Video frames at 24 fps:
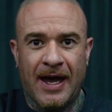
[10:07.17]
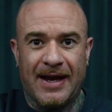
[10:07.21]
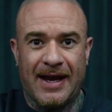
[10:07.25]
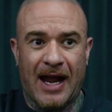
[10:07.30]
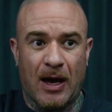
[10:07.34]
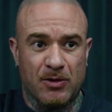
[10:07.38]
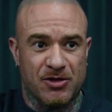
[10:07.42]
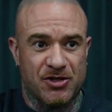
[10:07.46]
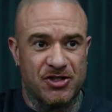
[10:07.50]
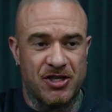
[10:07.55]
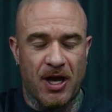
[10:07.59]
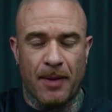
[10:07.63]

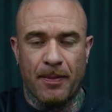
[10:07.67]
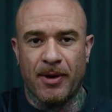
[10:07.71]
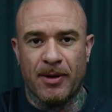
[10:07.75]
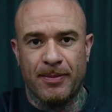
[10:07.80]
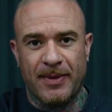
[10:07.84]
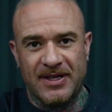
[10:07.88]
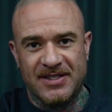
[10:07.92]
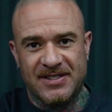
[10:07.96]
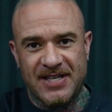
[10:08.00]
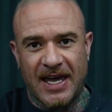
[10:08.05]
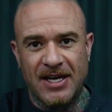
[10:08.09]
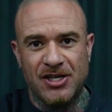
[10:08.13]
Now,
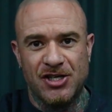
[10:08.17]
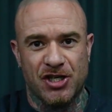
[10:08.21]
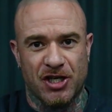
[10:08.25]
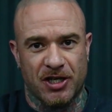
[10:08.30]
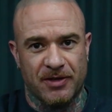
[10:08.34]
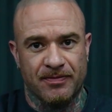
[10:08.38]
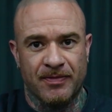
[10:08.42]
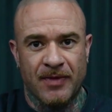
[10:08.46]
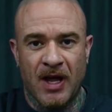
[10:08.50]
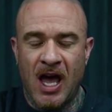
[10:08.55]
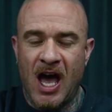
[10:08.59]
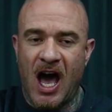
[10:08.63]

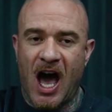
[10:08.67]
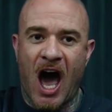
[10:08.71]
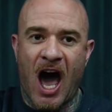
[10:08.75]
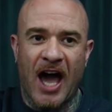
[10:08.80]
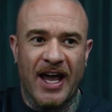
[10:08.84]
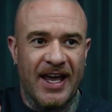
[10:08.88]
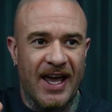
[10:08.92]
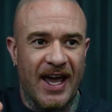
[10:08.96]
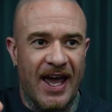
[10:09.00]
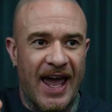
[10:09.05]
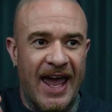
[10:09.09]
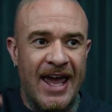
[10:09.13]
supplementation,
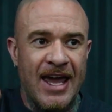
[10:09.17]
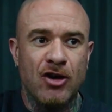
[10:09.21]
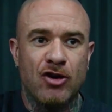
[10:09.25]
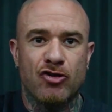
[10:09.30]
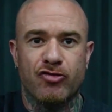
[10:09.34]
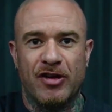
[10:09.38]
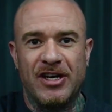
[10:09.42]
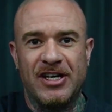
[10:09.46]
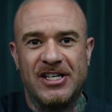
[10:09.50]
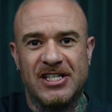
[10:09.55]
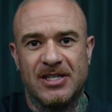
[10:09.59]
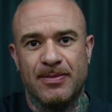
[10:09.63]
I
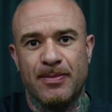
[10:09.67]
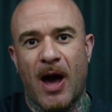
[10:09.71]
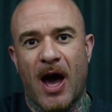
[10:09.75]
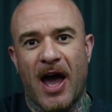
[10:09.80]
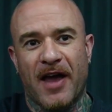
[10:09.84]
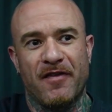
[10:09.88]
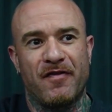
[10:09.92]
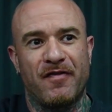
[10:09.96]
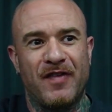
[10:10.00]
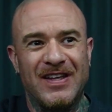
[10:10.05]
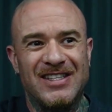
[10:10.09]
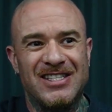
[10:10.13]
increased
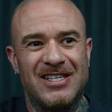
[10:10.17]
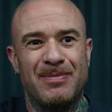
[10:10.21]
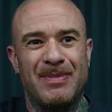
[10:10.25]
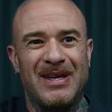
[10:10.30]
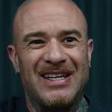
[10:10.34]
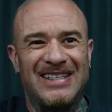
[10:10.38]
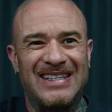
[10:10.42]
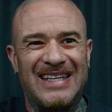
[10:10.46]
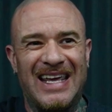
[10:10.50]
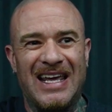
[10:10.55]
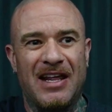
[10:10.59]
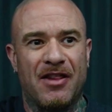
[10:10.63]
my
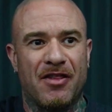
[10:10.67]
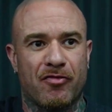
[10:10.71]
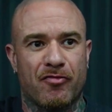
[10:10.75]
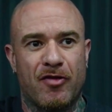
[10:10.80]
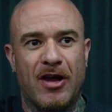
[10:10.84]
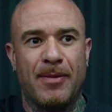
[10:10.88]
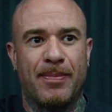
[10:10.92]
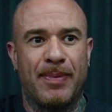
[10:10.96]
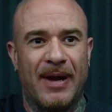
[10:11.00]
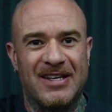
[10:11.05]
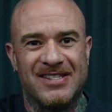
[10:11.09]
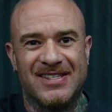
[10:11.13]
vitamin
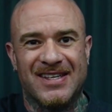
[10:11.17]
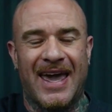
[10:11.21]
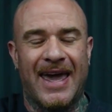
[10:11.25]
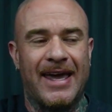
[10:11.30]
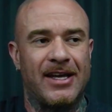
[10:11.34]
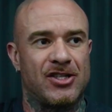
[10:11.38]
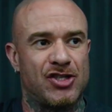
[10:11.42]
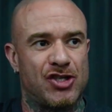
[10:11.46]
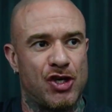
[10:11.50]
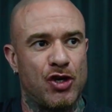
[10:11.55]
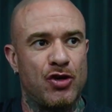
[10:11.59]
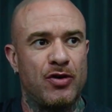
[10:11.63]
D3 plus
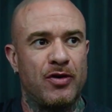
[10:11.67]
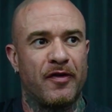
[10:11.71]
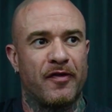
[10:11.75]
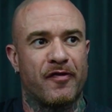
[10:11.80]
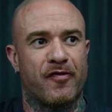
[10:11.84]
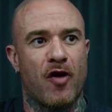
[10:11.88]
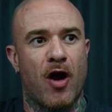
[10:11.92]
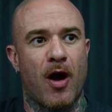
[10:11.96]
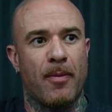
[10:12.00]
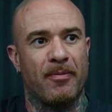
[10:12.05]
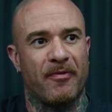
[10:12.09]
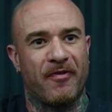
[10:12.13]
K2
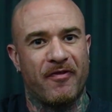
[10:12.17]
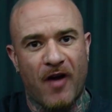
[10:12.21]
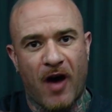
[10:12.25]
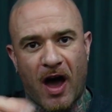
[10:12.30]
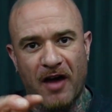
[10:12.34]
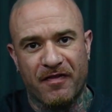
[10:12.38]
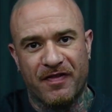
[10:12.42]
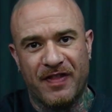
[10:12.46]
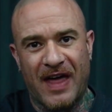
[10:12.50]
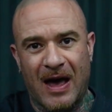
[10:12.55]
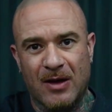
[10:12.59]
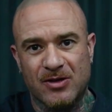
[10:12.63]
from
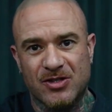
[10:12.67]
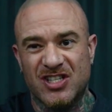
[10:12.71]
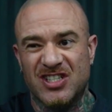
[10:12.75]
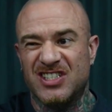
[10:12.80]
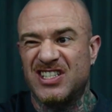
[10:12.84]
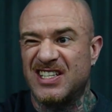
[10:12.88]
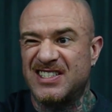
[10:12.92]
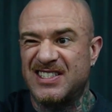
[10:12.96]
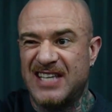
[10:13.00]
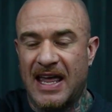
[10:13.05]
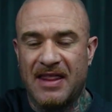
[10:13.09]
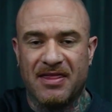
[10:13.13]
5,000
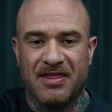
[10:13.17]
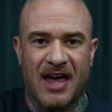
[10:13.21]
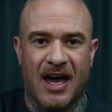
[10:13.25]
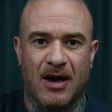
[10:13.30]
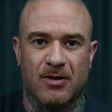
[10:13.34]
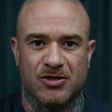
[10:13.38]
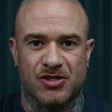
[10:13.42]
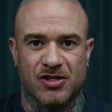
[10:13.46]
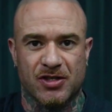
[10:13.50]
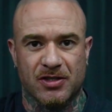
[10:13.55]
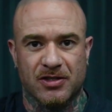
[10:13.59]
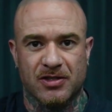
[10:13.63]
to
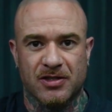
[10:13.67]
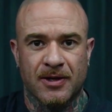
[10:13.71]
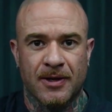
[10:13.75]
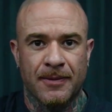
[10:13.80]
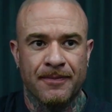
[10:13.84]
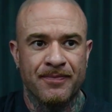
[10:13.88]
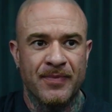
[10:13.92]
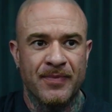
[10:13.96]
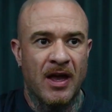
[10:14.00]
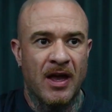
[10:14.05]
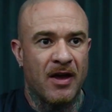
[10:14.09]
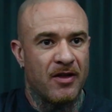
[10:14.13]
10,000.
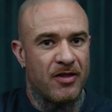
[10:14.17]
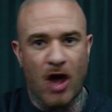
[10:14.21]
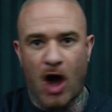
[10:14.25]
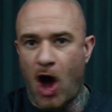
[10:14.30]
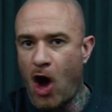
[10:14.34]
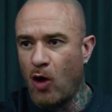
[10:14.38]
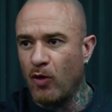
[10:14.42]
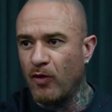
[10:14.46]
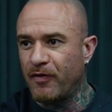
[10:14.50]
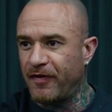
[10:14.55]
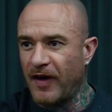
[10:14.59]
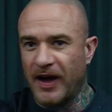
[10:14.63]
The
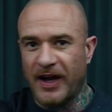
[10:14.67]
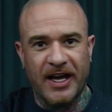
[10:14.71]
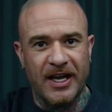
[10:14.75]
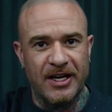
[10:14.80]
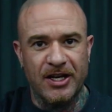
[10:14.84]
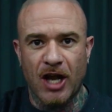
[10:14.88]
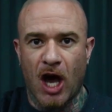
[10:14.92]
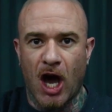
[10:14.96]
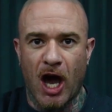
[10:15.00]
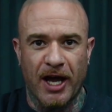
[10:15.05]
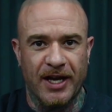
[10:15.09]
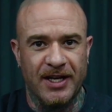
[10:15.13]
whole
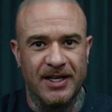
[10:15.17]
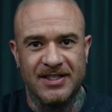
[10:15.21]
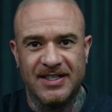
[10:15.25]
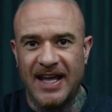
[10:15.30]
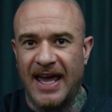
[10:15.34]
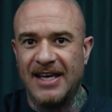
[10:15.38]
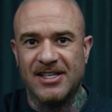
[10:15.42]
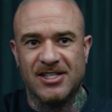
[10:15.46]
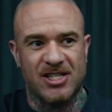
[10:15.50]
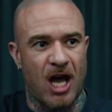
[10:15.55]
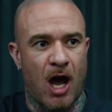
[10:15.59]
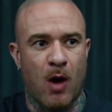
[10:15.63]
fucking 9
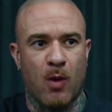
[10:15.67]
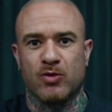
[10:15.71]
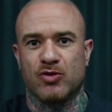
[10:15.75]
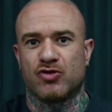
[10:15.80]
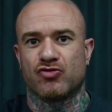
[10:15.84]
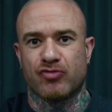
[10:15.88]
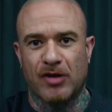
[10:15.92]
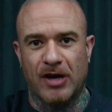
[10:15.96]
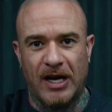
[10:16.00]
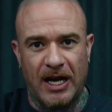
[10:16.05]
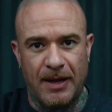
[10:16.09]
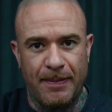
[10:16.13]
days that I was
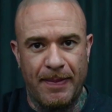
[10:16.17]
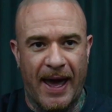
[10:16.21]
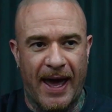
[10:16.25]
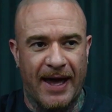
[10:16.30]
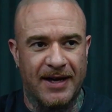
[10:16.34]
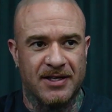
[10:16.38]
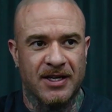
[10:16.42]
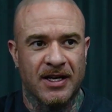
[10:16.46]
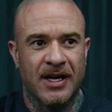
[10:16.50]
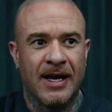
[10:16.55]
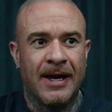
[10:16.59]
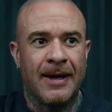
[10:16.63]
really
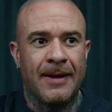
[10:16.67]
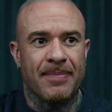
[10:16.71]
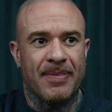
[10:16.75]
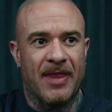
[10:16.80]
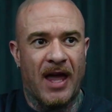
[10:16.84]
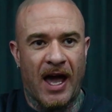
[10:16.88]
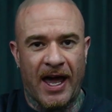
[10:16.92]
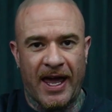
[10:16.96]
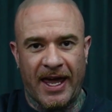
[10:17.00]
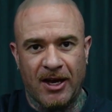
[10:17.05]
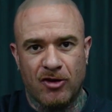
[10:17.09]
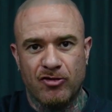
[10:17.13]
bad.
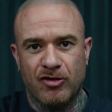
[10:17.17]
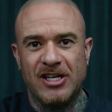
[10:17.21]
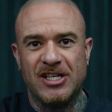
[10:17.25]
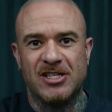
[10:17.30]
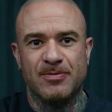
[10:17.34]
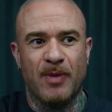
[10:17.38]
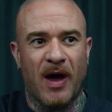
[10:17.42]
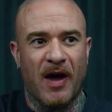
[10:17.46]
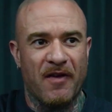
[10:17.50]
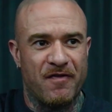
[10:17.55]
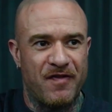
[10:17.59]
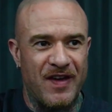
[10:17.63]
I
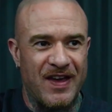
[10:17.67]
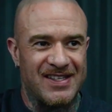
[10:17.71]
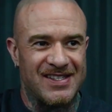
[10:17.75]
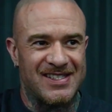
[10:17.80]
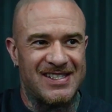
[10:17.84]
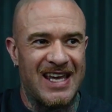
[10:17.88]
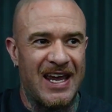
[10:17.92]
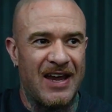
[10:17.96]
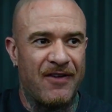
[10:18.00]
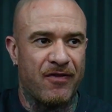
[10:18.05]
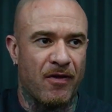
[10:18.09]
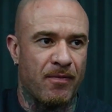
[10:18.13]
increased my Vit
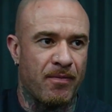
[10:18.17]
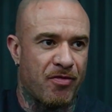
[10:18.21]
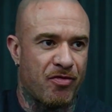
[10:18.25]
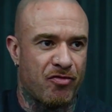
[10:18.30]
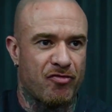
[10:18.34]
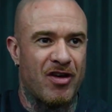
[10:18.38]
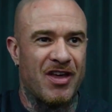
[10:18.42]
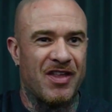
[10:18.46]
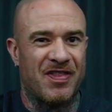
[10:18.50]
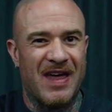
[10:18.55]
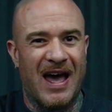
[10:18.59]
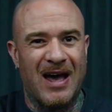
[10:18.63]
C from
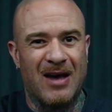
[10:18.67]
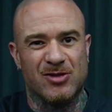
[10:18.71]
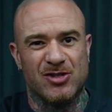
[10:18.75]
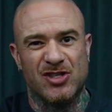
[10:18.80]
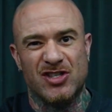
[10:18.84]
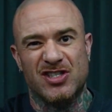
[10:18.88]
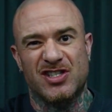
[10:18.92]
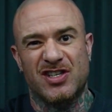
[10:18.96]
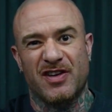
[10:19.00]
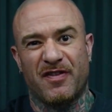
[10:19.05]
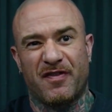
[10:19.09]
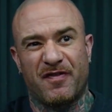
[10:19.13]

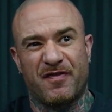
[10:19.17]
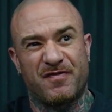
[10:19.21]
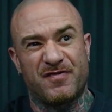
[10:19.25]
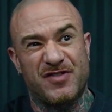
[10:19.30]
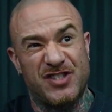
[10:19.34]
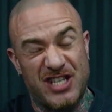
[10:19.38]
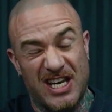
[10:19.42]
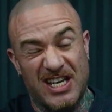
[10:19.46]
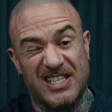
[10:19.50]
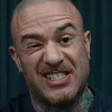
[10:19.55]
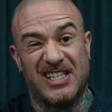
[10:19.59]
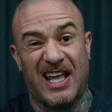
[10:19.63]
3,000 to
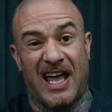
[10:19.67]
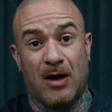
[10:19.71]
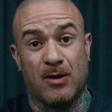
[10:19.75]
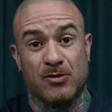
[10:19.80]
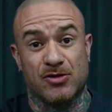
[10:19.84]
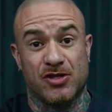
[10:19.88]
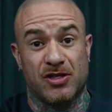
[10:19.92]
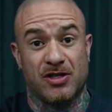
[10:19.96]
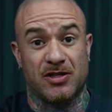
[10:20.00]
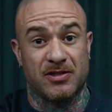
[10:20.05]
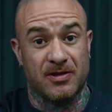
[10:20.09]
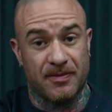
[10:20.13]

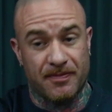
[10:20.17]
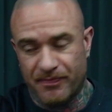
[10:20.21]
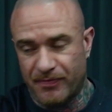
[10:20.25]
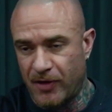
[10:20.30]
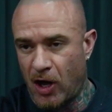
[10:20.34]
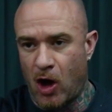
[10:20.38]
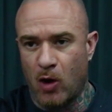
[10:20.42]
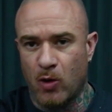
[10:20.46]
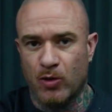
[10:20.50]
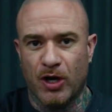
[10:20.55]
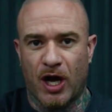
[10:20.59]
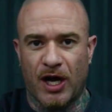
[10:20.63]
6,000
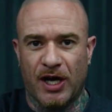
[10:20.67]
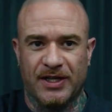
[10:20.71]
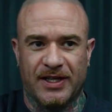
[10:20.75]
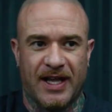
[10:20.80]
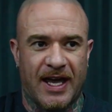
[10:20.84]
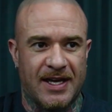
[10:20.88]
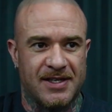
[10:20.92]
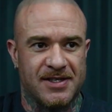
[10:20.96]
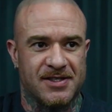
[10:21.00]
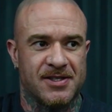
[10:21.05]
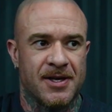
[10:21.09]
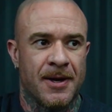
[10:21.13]
the whole 9
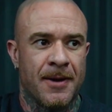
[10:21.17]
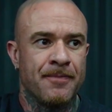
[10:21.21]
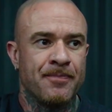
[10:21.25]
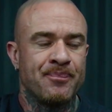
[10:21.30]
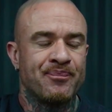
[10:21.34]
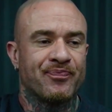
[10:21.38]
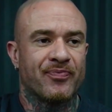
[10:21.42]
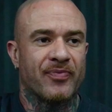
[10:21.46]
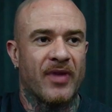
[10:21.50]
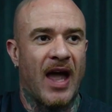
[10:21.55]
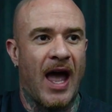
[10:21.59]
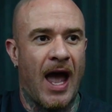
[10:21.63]
days.
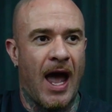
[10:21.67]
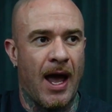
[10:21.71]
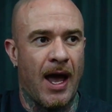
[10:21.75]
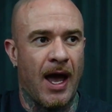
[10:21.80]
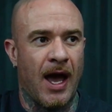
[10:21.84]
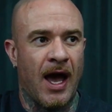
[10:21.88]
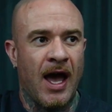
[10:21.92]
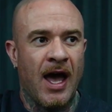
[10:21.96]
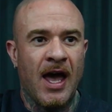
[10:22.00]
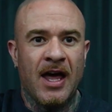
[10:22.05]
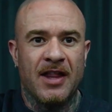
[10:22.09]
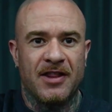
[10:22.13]

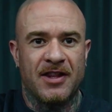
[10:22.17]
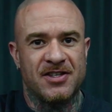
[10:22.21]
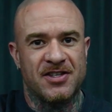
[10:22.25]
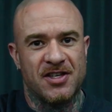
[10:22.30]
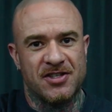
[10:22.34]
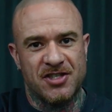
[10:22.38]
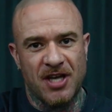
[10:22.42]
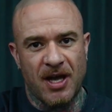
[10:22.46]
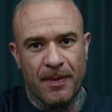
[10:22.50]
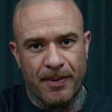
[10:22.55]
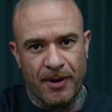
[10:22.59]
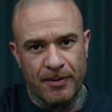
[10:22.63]
There's a
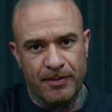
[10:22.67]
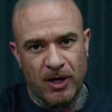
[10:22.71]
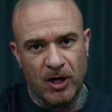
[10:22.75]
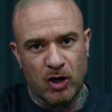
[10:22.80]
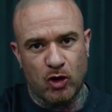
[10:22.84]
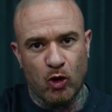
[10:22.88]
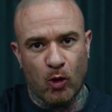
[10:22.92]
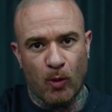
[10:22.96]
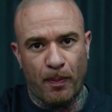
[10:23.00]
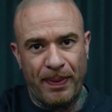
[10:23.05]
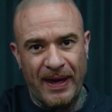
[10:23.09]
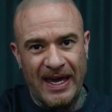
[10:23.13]
supplement
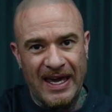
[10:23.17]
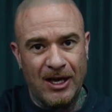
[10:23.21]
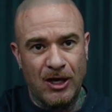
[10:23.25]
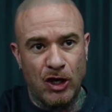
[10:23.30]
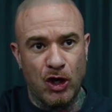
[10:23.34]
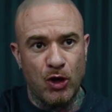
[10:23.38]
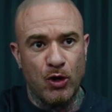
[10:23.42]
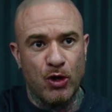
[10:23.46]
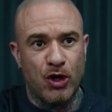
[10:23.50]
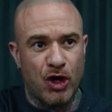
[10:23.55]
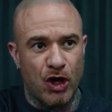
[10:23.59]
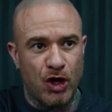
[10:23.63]
called
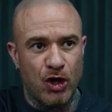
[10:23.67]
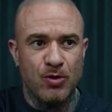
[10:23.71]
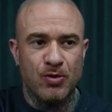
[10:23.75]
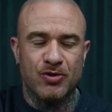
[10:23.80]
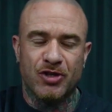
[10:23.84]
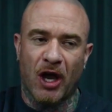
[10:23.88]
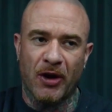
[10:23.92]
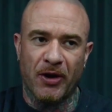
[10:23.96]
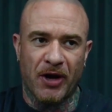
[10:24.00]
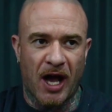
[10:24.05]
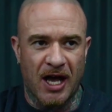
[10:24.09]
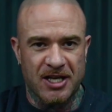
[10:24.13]
PQQ.
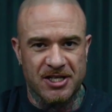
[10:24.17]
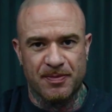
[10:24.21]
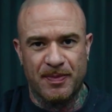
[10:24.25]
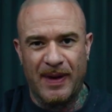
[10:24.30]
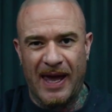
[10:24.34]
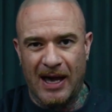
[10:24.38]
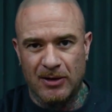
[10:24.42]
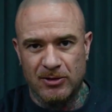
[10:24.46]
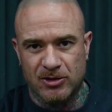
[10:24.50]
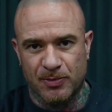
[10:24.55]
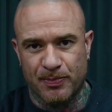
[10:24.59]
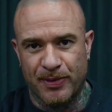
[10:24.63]
Don't ask me
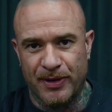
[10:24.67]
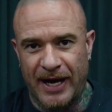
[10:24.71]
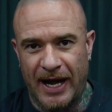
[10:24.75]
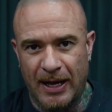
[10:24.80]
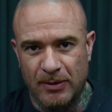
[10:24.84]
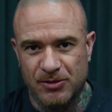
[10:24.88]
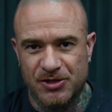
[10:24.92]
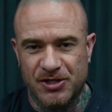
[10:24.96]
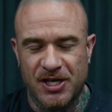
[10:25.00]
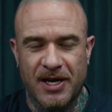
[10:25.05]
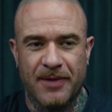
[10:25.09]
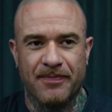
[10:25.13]
how to
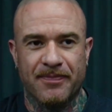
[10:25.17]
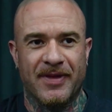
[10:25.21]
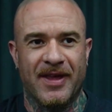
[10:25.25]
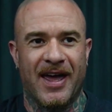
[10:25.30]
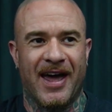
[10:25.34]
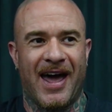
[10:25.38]
pronounce it.